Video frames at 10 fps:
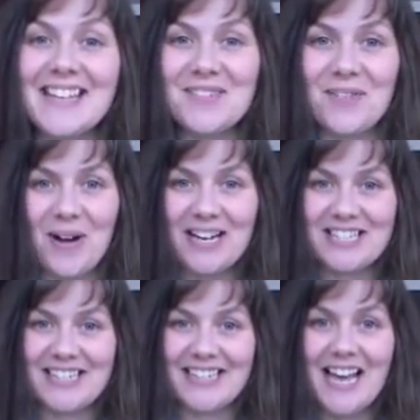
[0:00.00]
thanks for
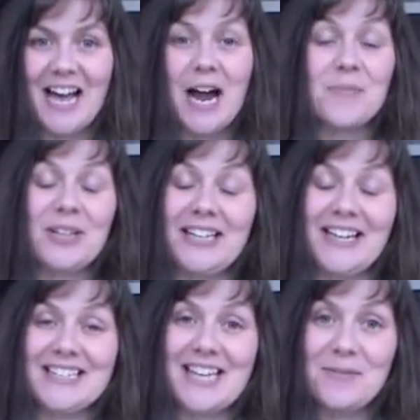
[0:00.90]
watching. I'm really
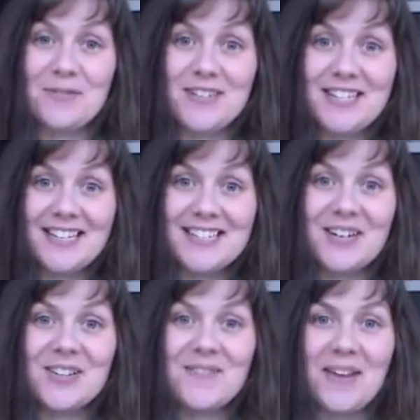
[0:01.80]
glad you came to visit us
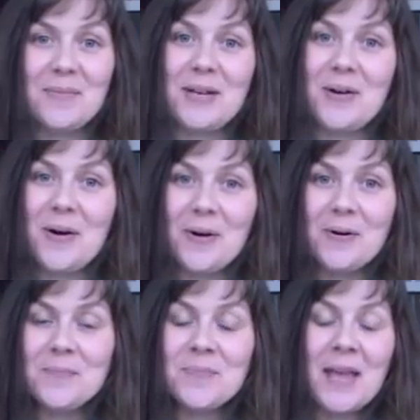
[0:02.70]
here at The Fundamental
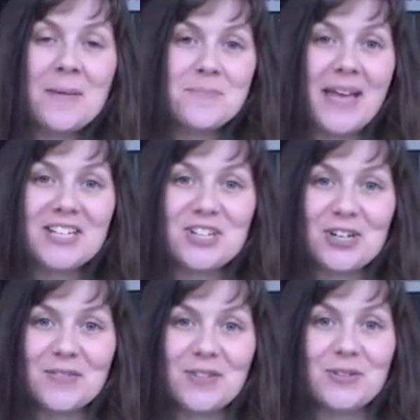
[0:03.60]
Home. Make
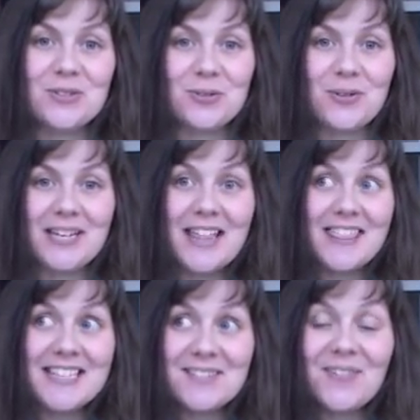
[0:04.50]
sure if you enjoyed
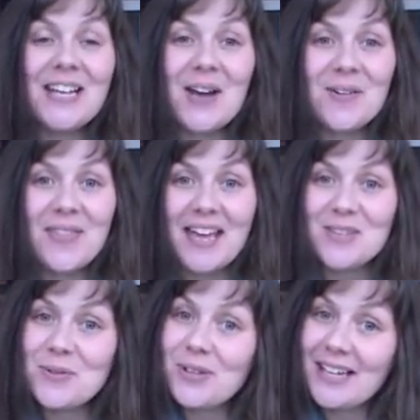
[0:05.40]
this video that
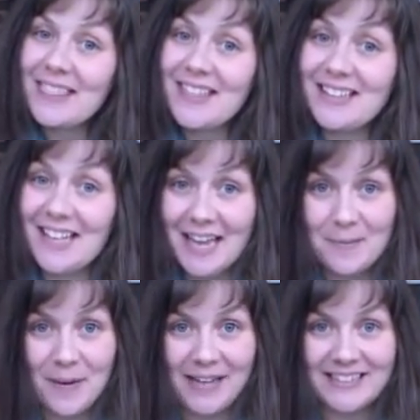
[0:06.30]
you click the
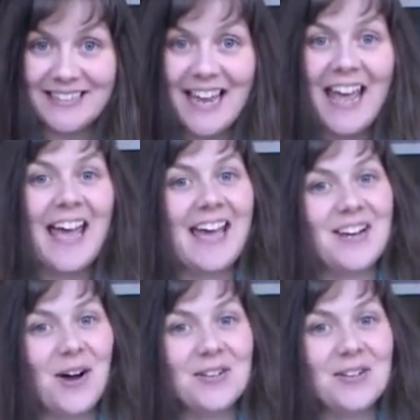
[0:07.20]
like button, and